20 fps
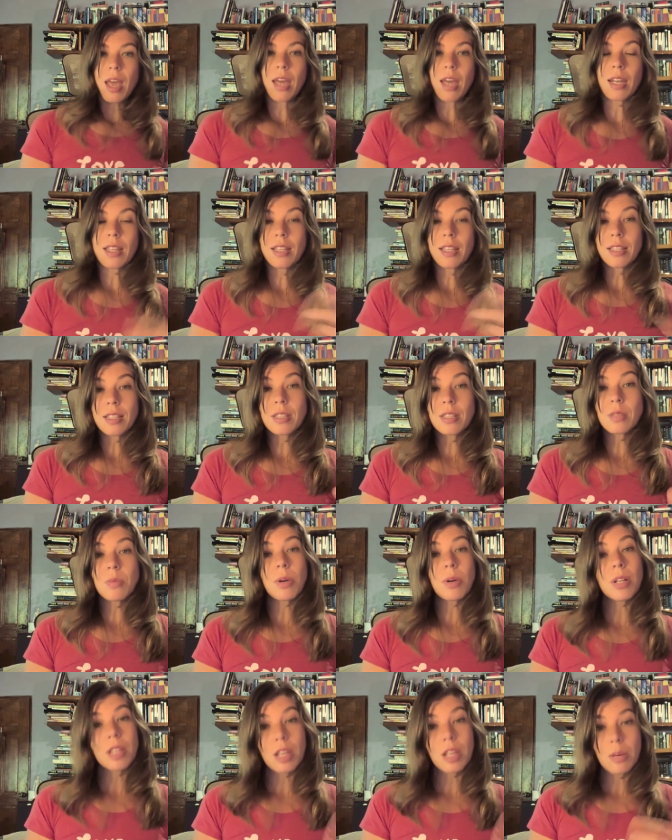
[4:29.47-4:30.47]
And I think this is
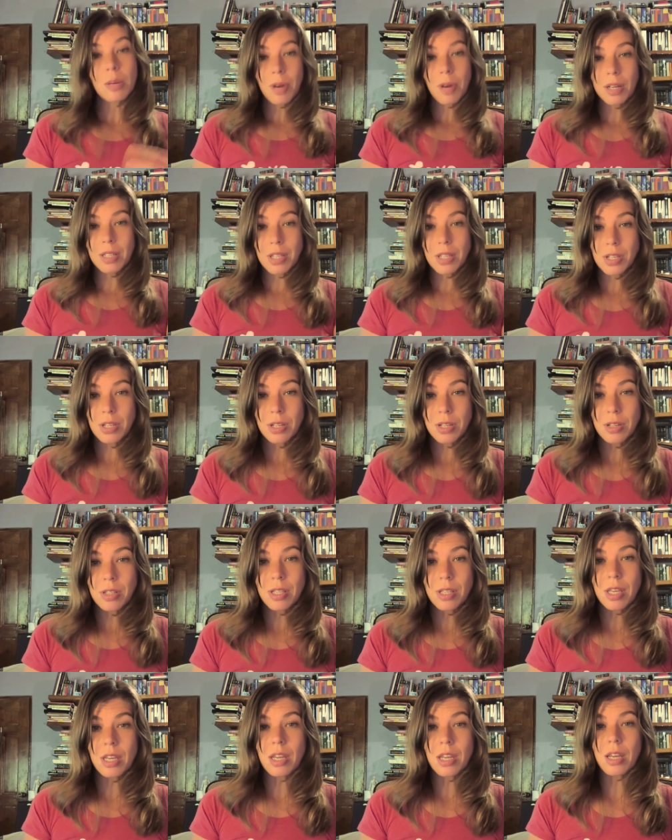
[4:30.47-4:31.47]
where a lot of
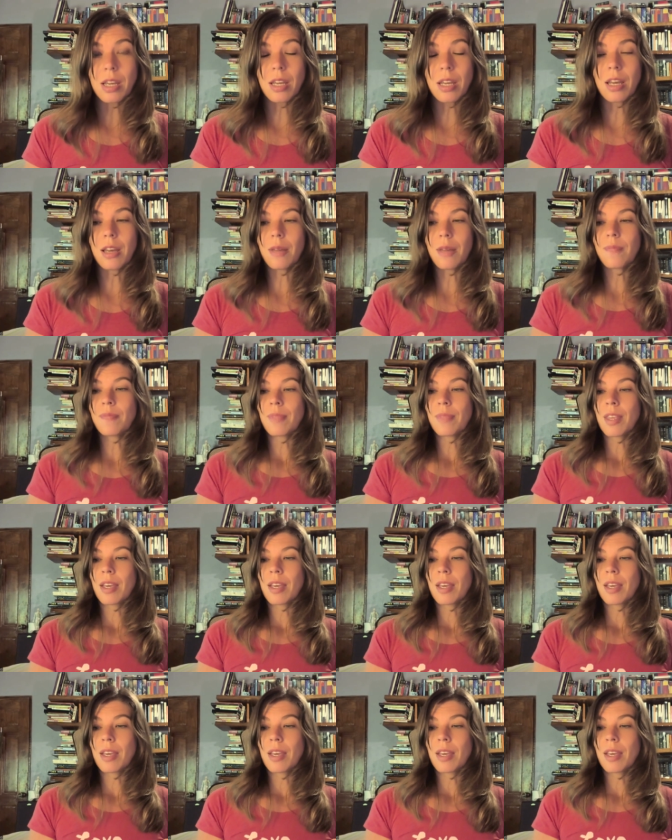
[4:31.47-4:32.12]
practitioners get hung up